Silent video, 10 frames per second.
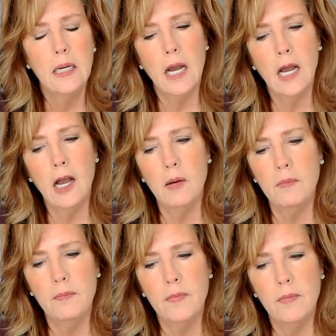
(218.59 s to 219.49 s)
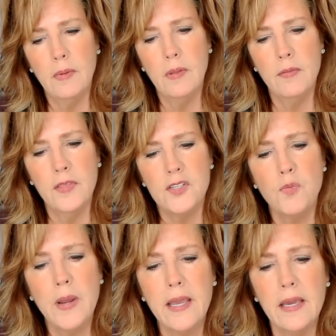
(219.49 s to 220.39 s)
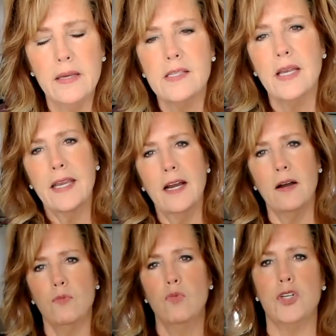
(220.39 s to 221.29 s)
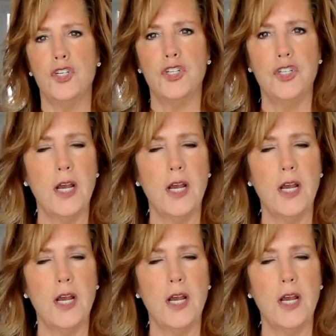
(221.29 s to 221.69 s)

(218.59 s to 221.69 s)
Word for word: Um, this week is like a whoosh.